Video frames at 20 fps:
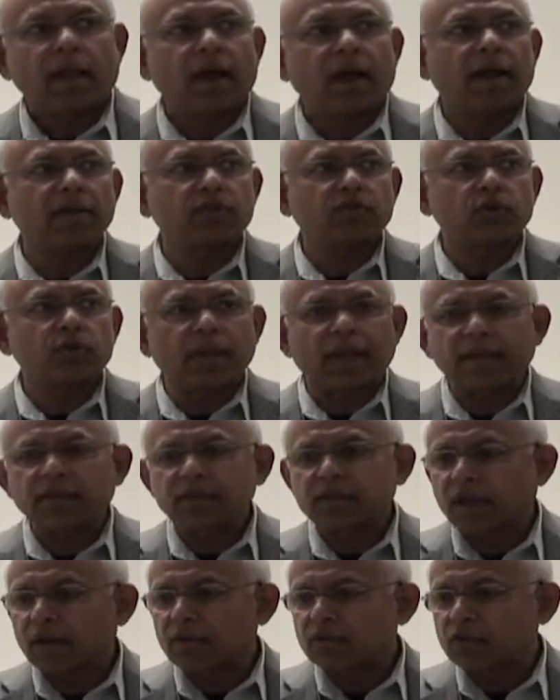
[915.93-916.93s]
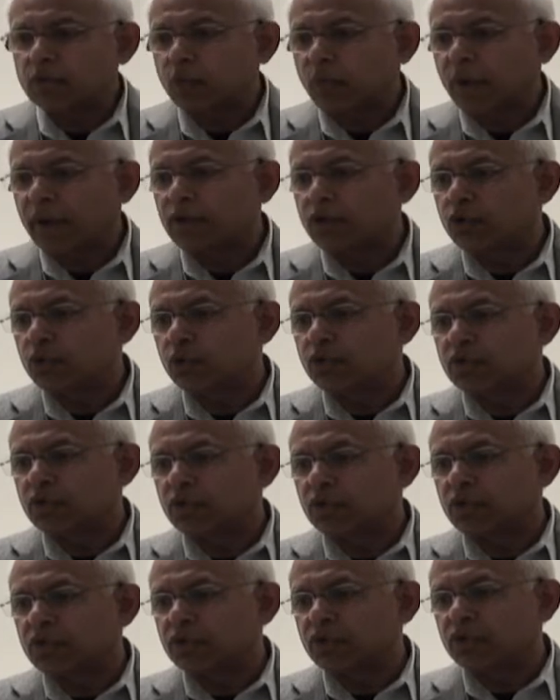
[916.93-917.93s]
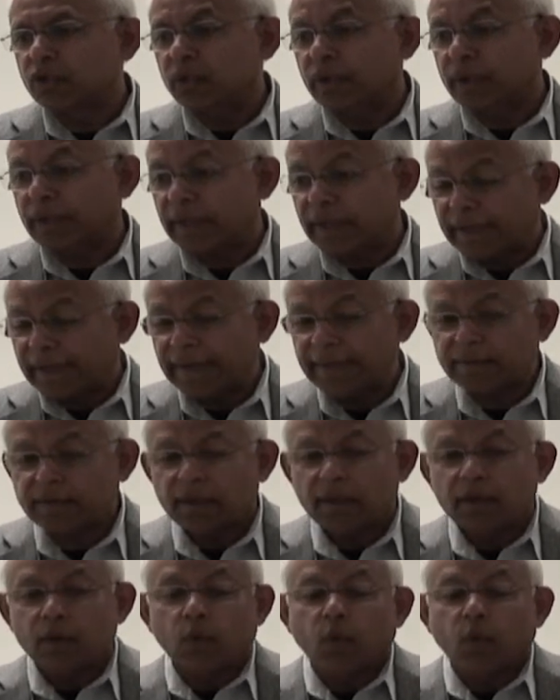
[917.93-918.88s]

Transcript: ISO 9001-2008